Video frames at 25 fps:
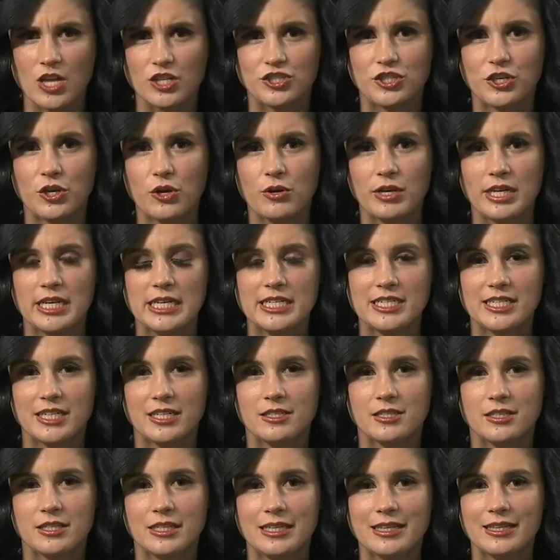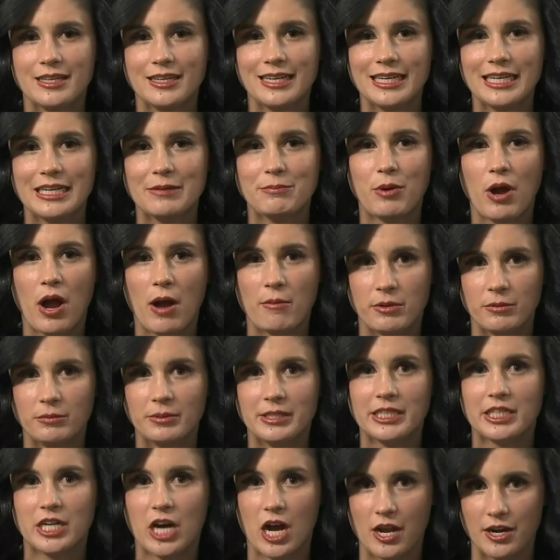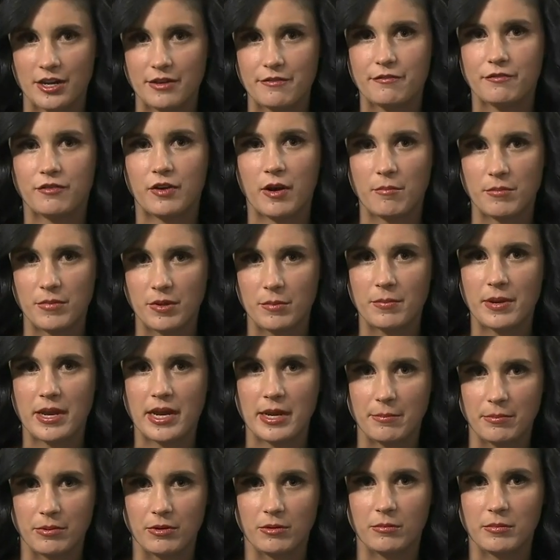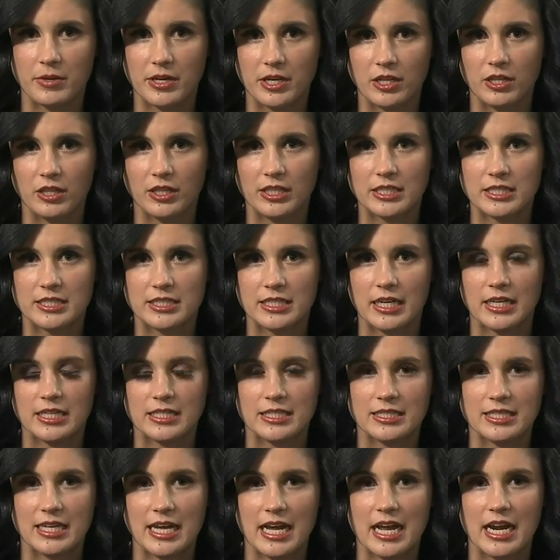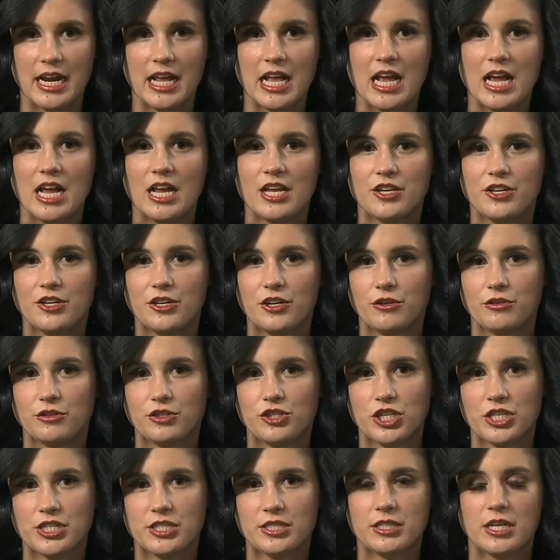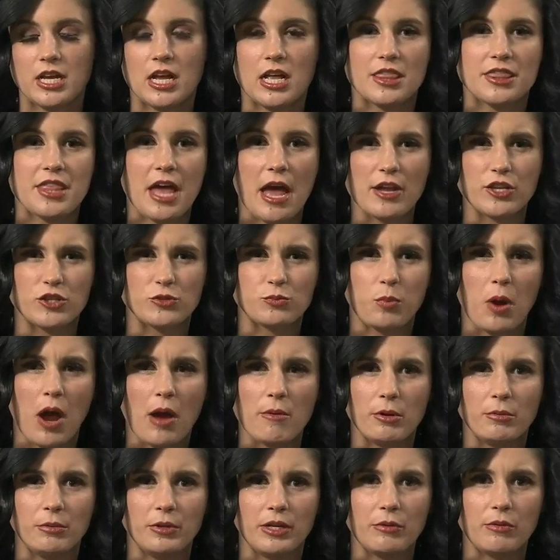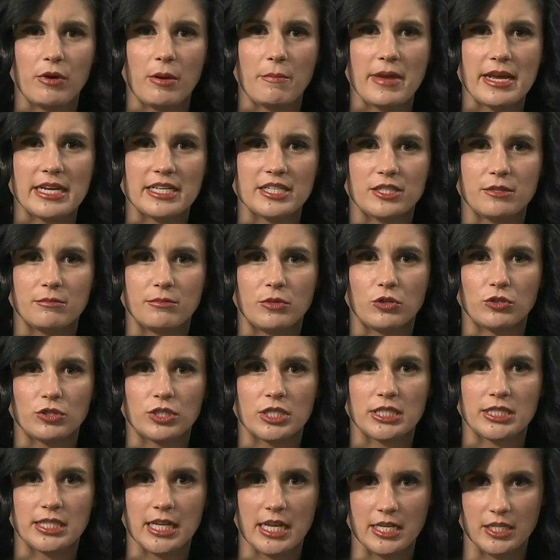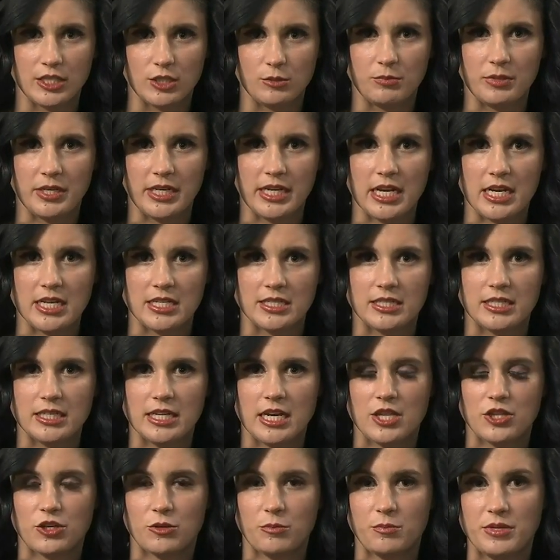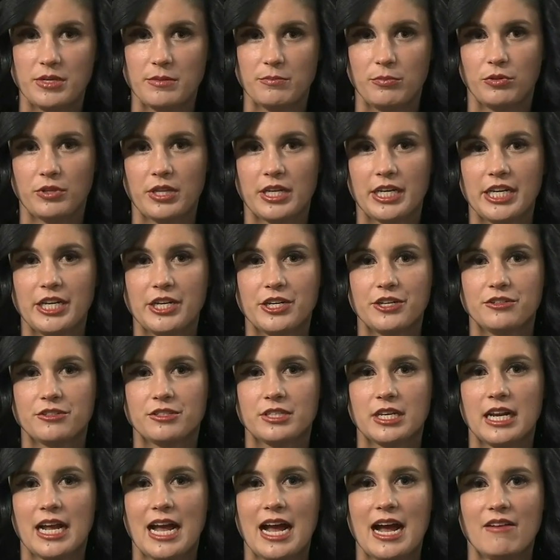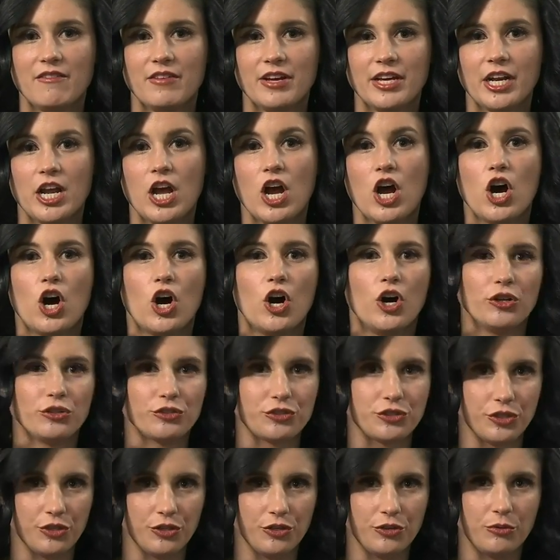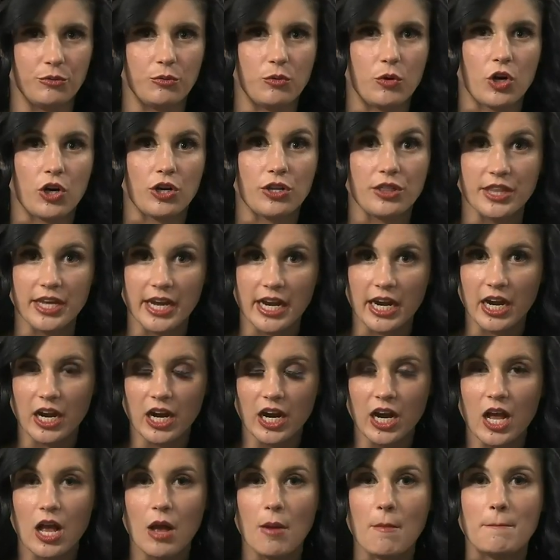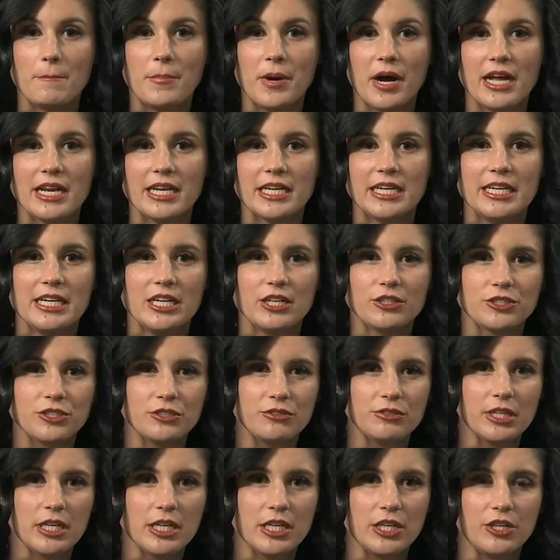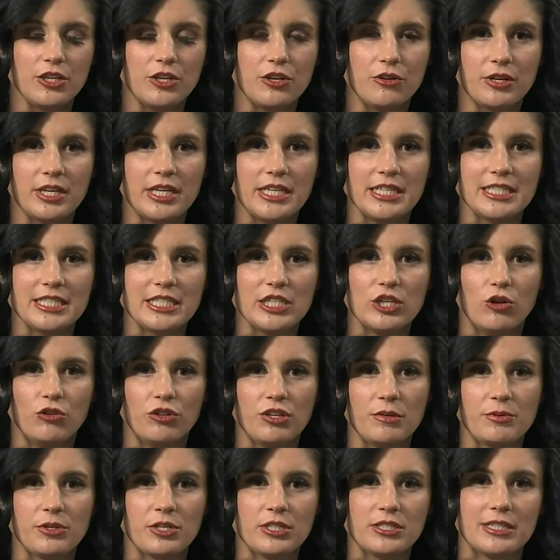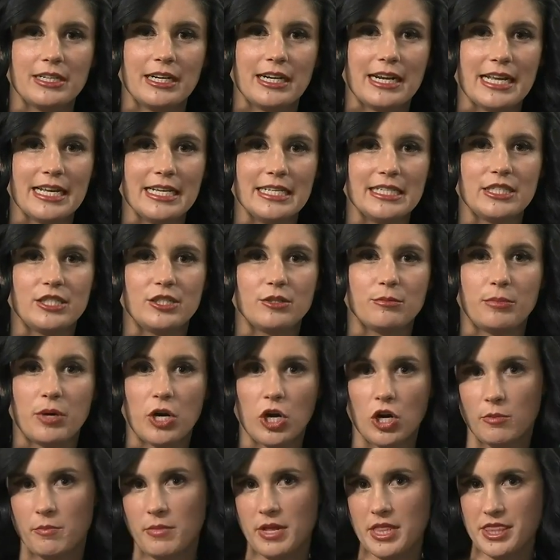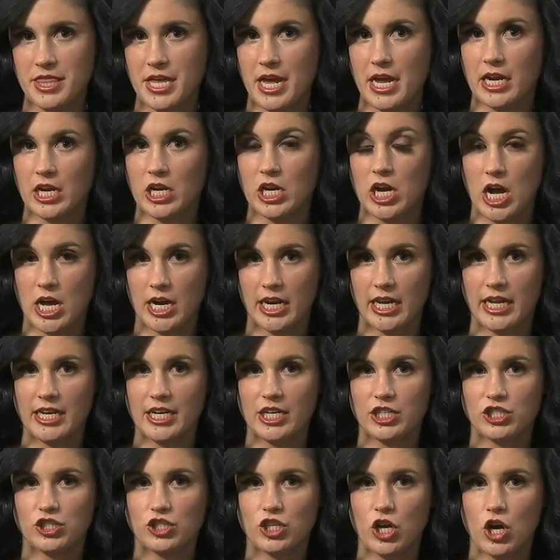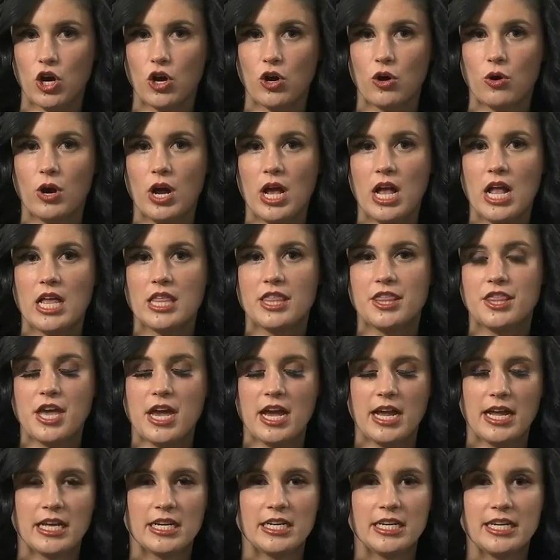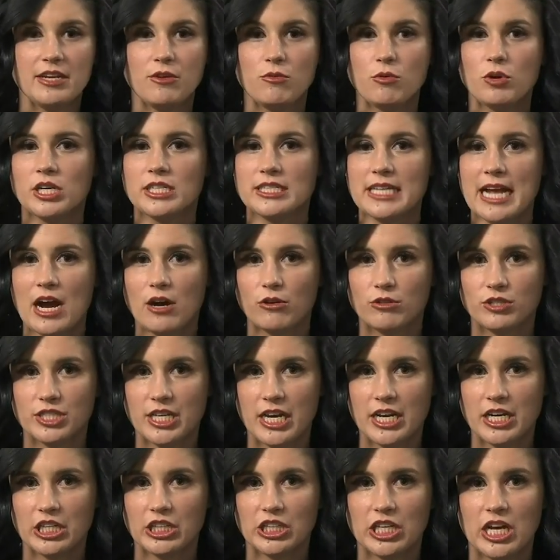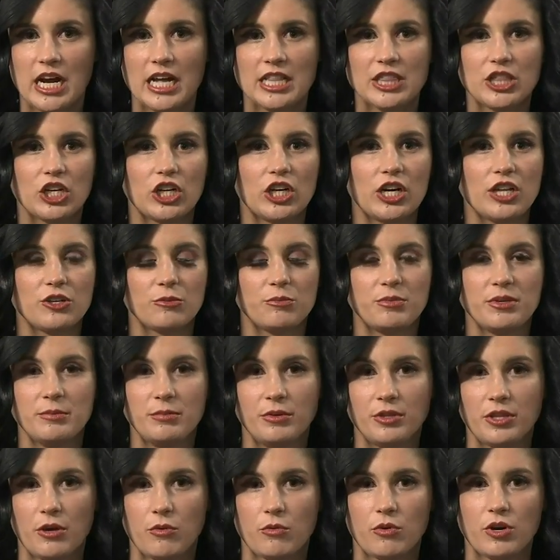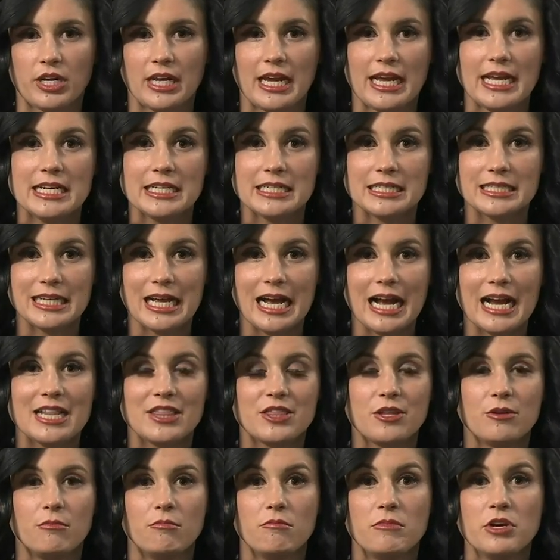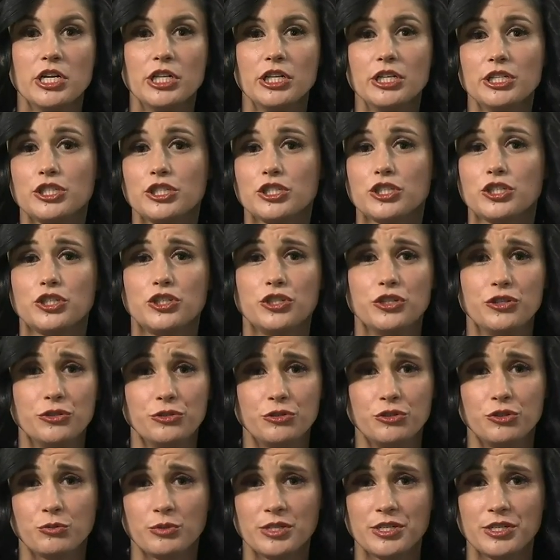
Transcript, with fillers: So he does think that he probably got it from the paper mill. Okay. He says that, you know, just that's probably what makes the most sense because the other people that he knows that have it also work there. But he also said, you know, he's the only person in his department that got it. So, hmm. the, and he works outside a lot. There are other people that work inside. The mill is huge.